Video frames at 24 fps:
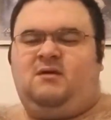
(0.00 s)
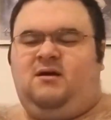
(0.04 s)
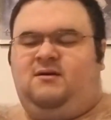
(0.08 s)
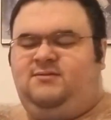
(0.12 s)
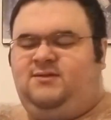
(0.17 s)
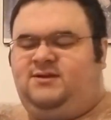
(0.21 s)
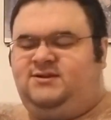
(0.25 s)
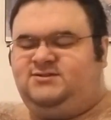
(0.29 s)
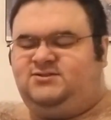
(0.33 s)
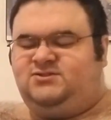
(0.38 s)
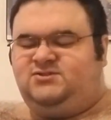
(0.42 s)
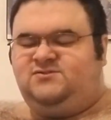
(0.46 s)

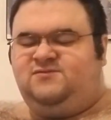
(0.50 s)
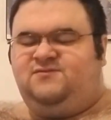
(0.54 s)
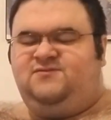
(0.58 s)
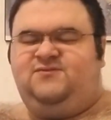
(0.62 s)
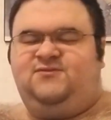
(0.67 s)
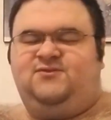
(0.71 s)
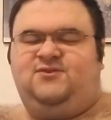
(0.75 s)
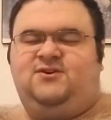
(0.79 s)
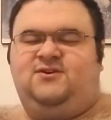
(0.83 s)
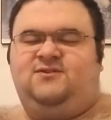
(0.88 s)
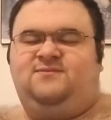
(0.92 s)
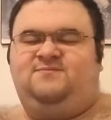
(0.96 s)
These are
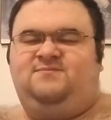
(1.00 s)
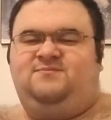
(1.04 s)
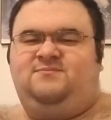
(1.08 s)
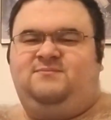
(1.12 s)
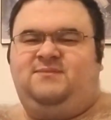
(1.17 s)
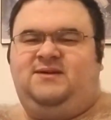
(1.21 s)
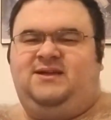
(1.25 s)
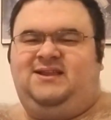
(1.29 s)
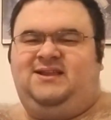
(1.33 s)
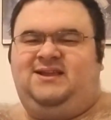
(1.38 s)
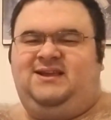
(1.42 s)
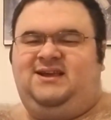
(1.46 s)
for
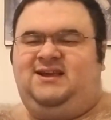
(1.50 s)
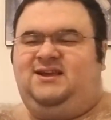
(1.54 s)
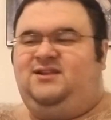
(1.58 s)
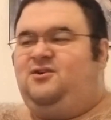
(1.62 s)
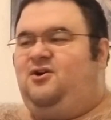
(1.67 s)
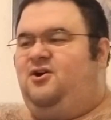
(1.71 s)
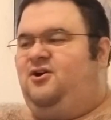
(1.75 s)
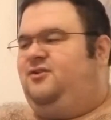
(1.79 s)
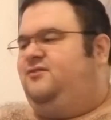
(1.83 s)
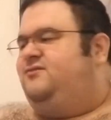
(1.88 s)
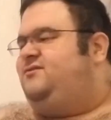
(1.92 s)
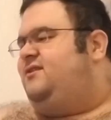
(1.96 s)
me to eat
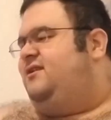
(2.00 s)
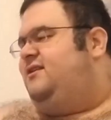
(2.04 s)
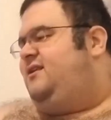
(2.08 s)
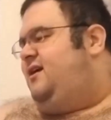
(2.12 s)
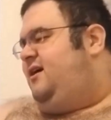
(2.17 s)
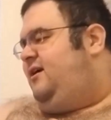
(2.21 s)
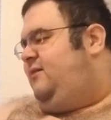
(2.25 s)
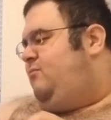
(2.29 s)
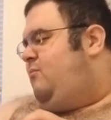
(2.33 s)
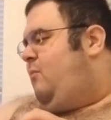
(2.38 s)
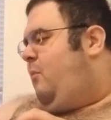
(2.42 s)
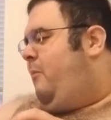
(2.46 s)
all
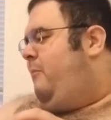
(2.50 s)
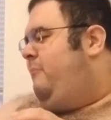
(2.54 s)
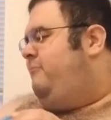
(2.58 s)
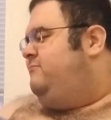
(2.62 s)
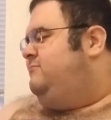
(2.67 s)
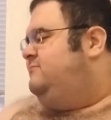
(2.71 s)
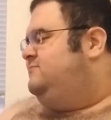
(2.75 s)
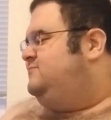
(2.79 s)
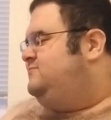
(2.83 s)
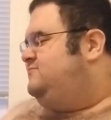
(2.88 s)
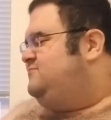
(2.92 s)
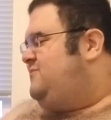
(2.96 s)

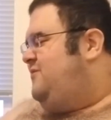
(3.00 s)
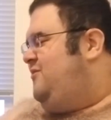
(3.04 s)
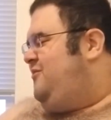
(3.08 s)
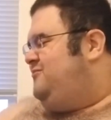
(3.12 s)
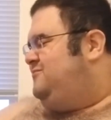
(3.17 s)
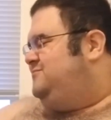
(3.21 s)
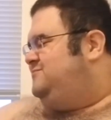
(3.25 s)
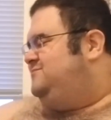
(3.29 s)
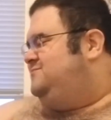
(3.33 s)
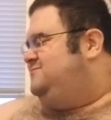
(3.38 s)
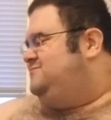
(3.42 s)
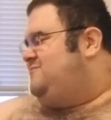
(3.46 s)

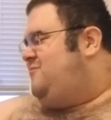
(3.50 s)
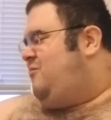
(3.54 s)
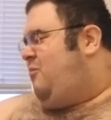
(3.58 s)
tomorrow.